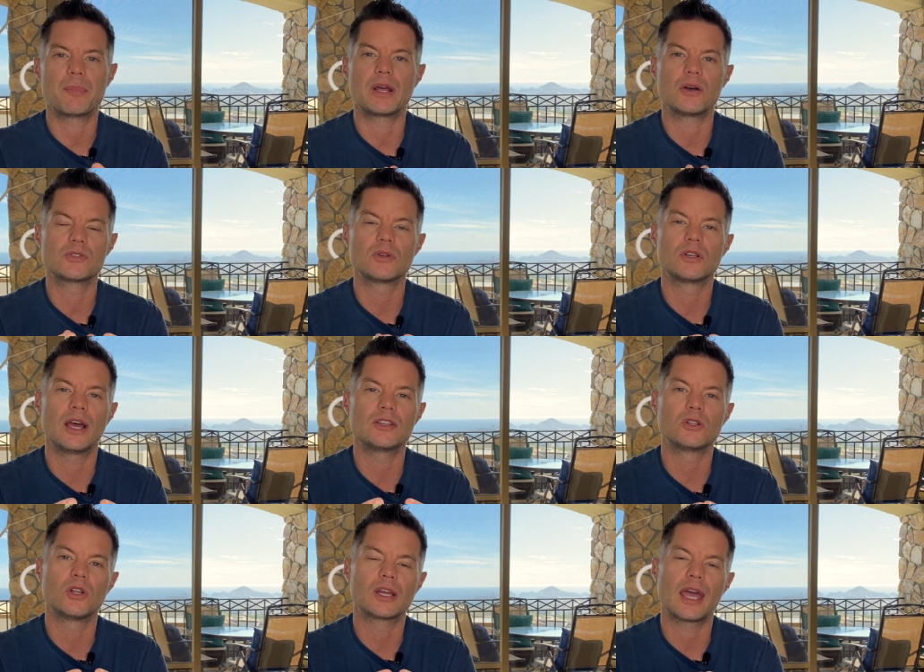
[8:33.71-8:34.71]
but I also had
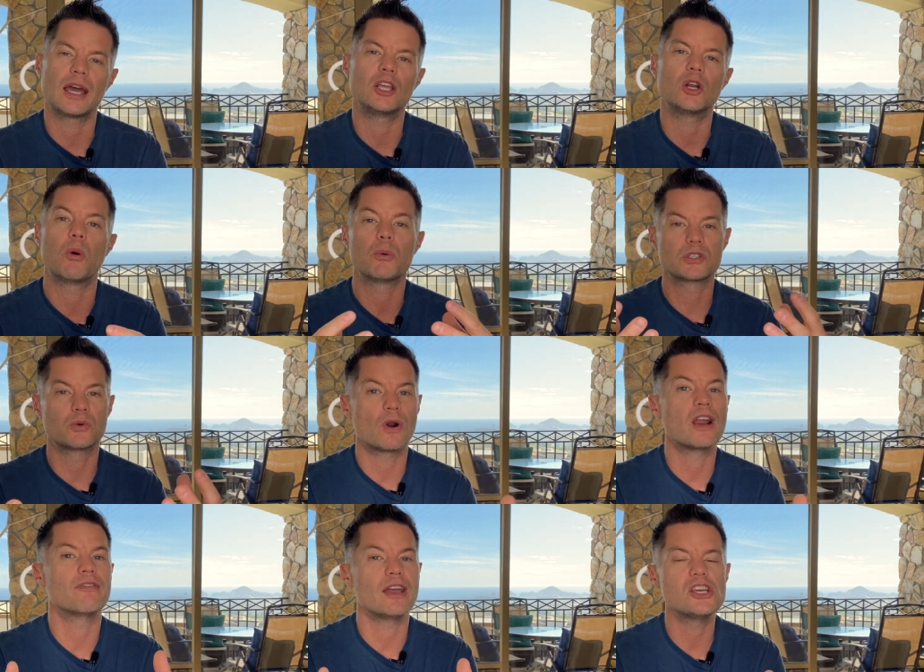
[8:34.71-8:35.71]
to look at, you know, what was the
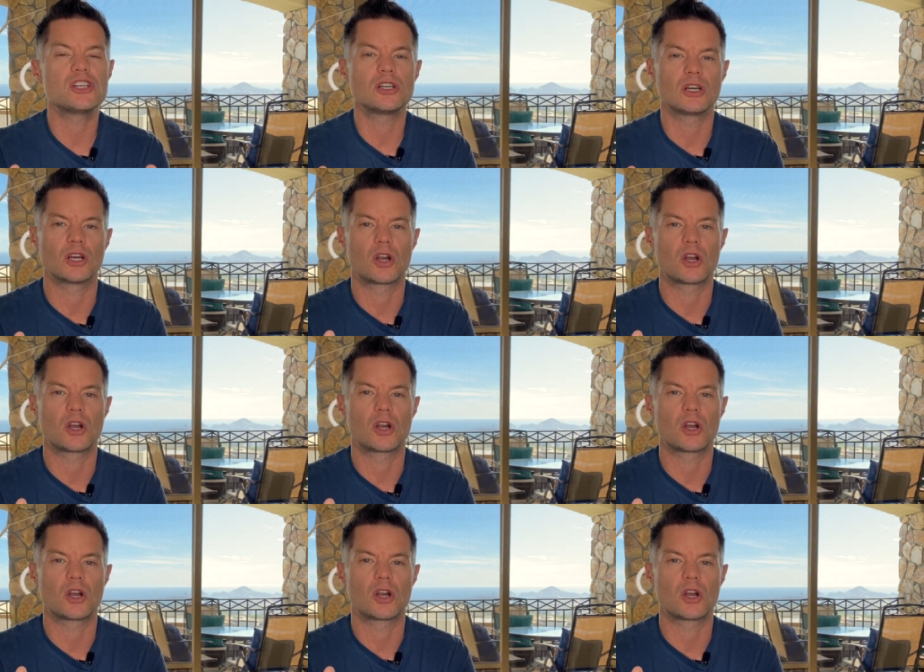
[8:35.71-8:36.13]
renovation going to